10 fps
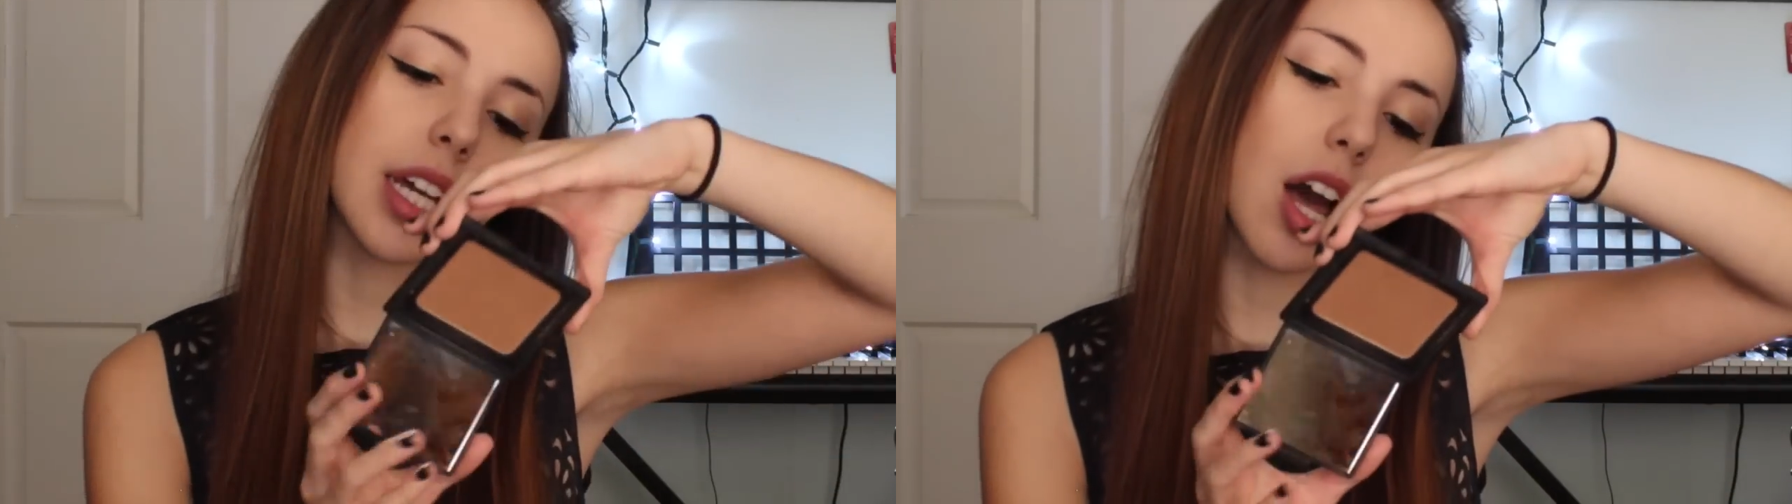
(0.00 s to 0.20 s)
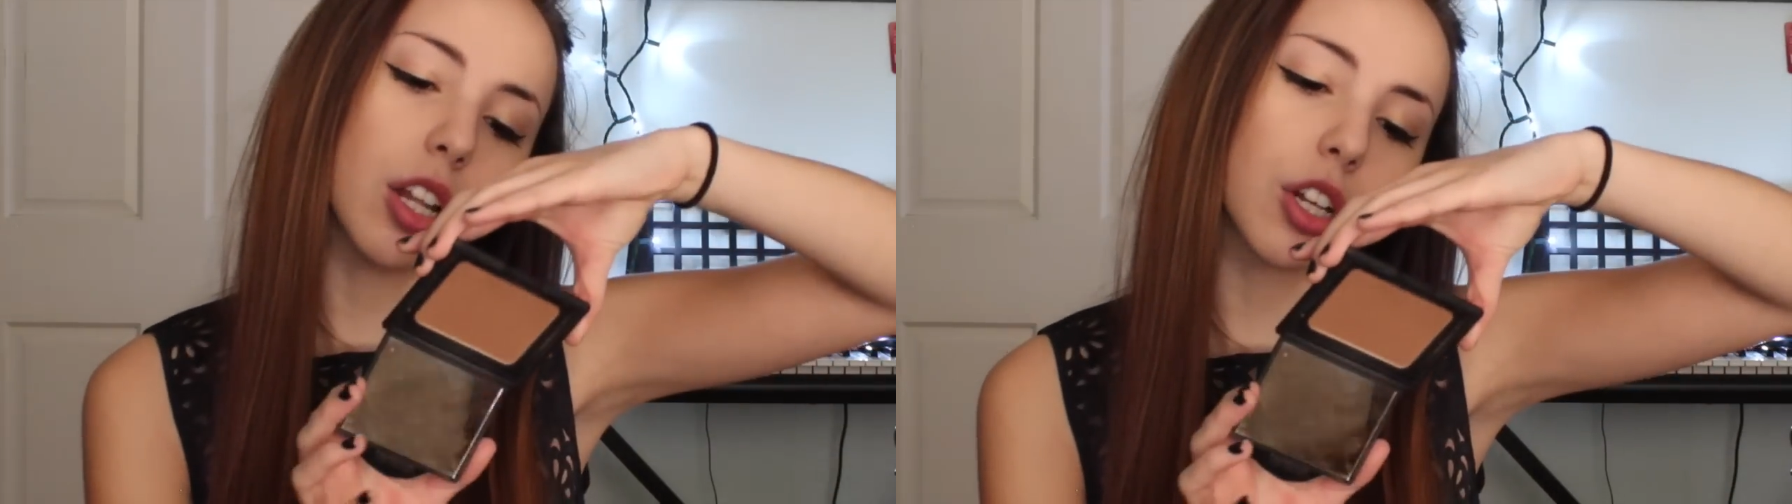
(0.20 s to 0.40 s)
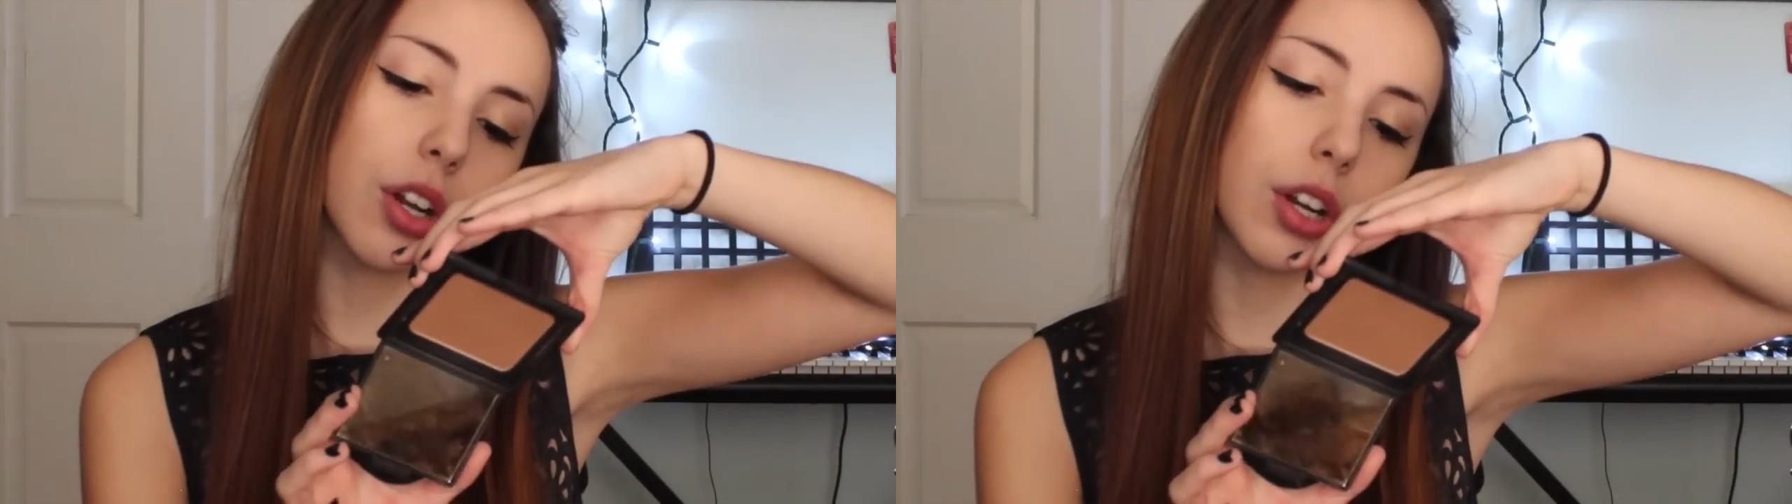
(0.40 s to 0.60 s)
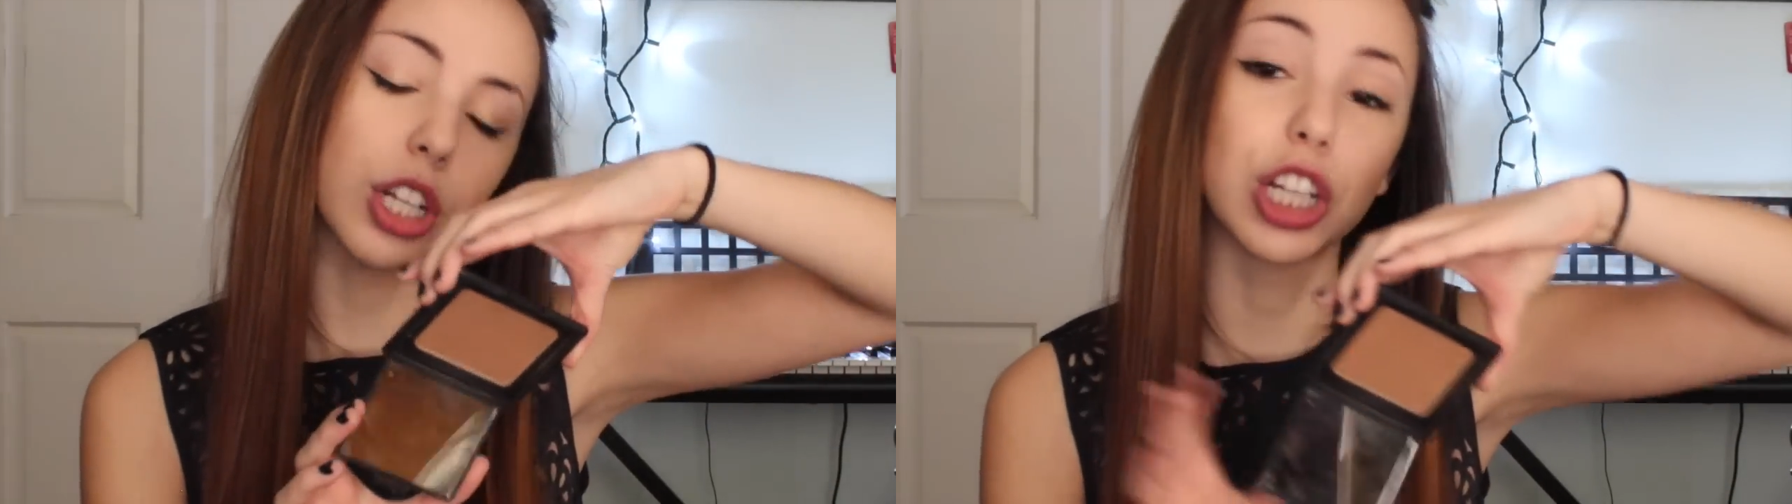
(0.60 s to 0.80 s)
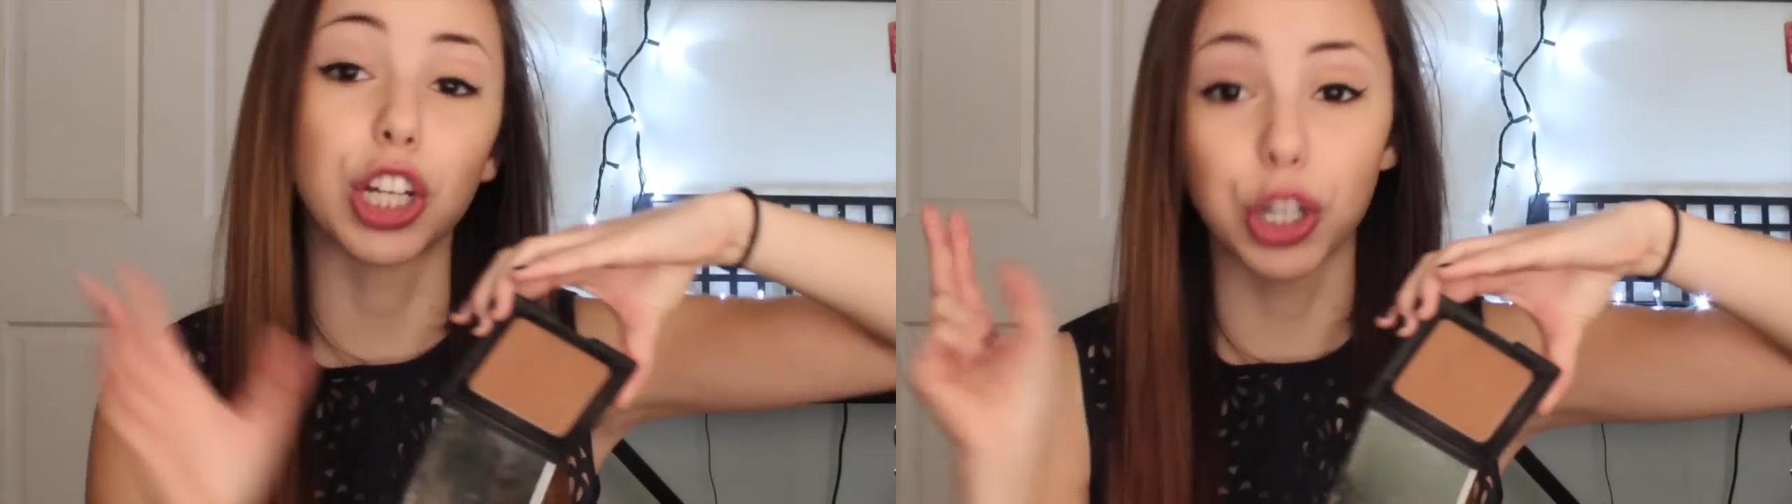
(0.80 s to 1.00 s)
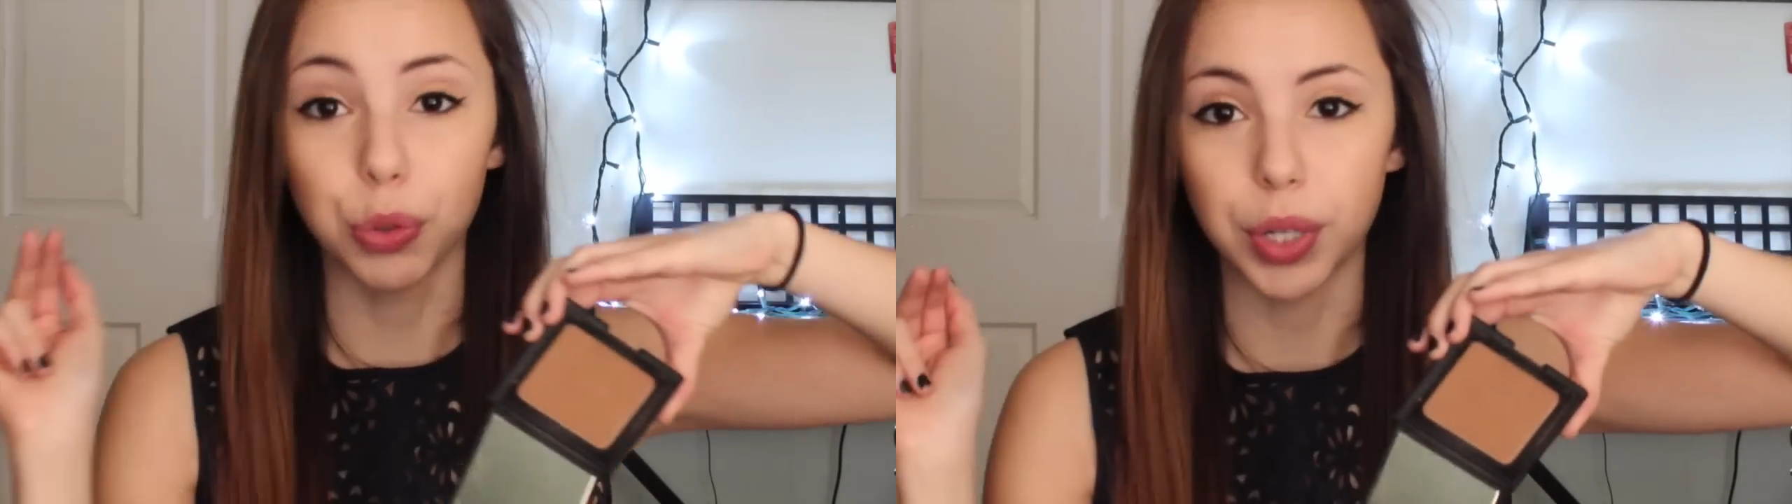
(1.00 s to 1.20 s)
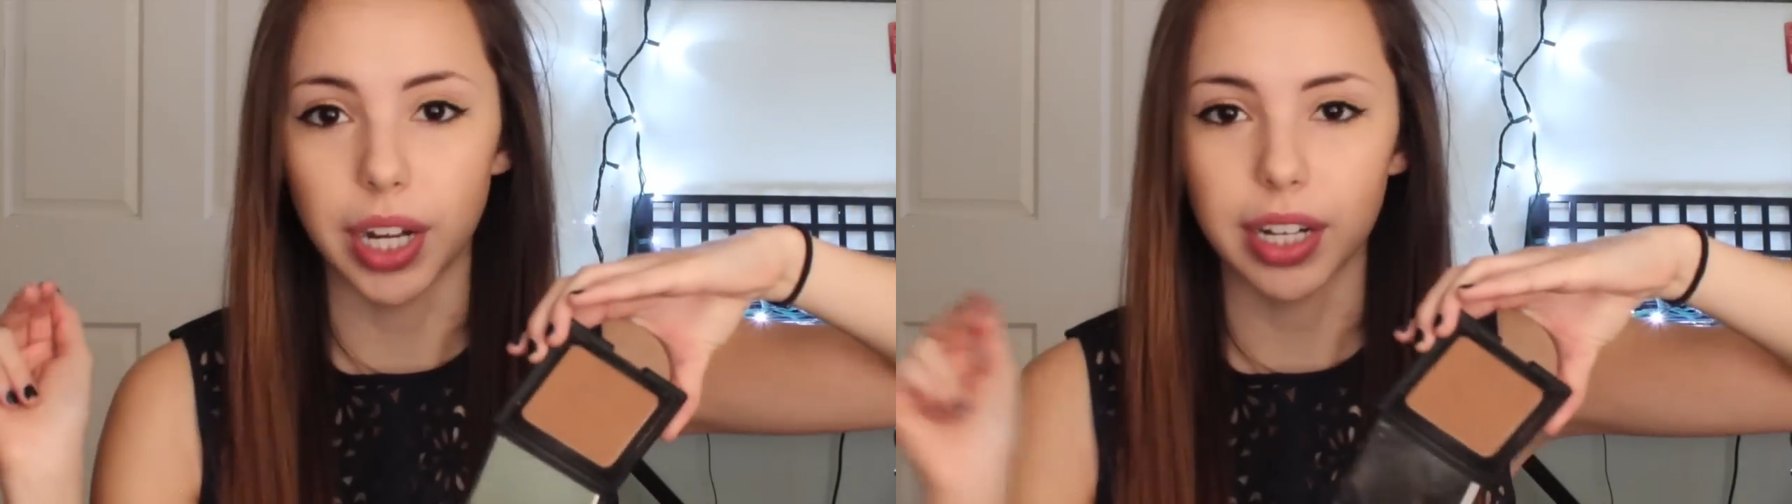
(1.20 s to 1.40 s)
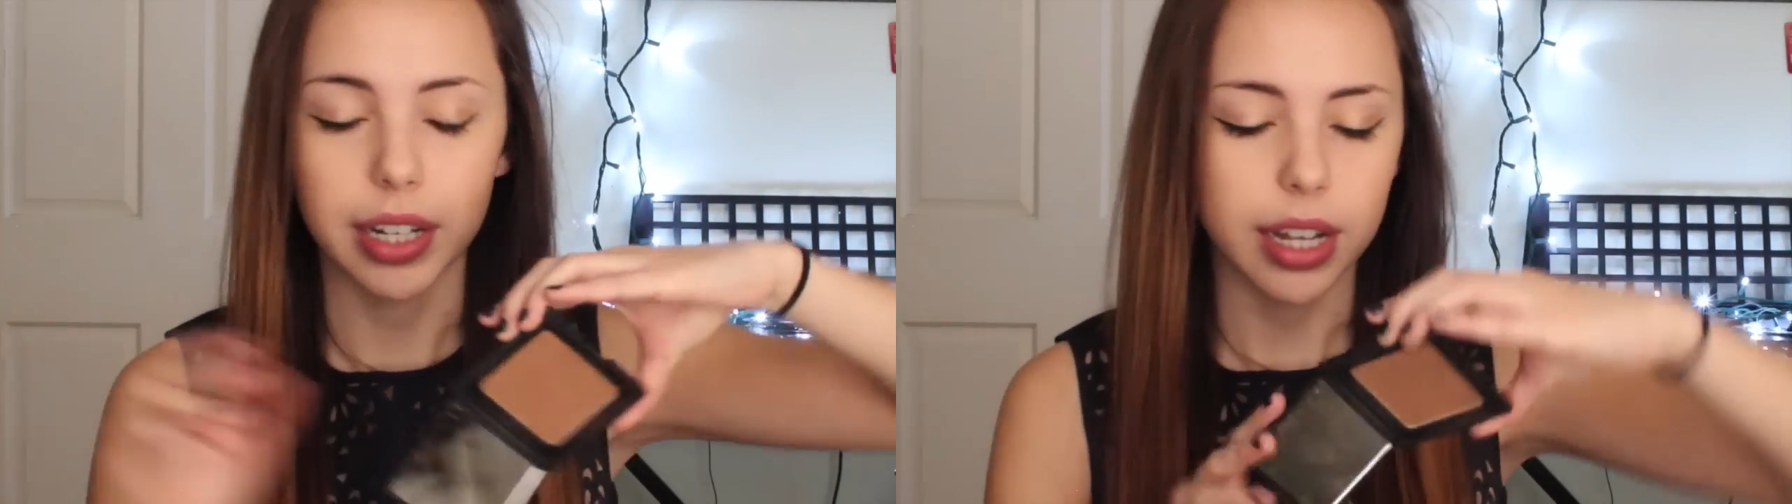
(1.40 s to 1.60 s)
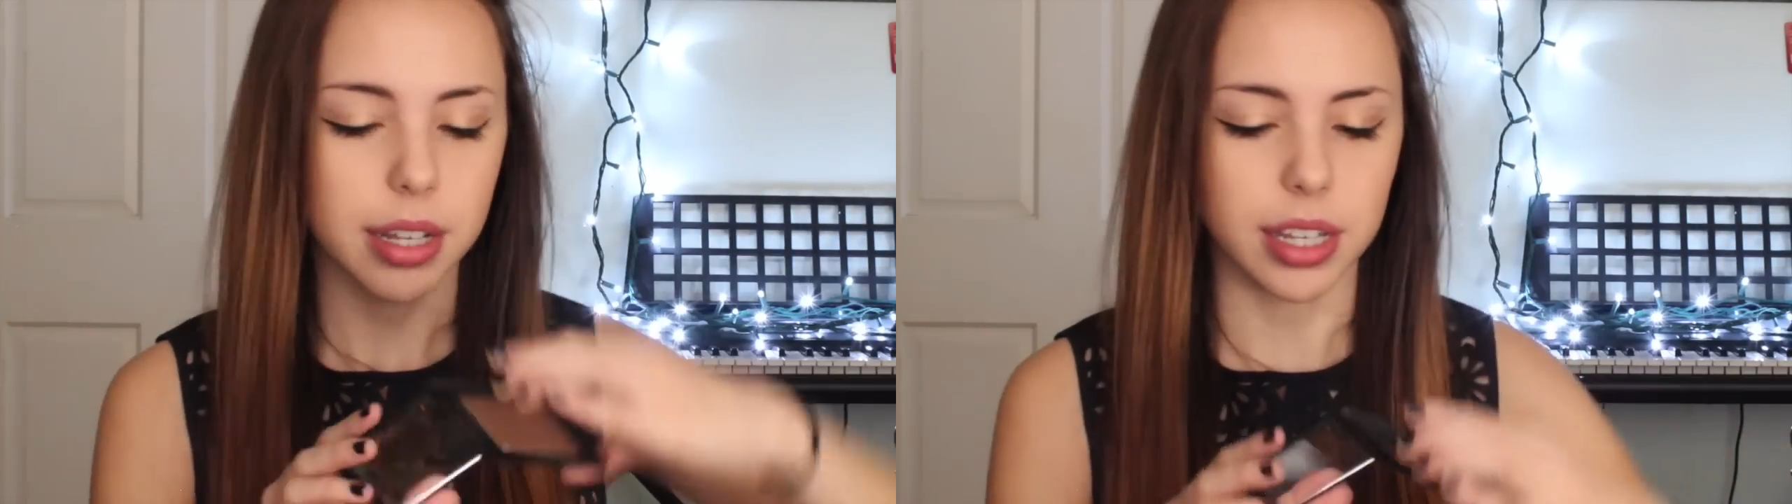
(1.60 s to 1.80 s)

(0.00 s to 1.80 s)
color Laguna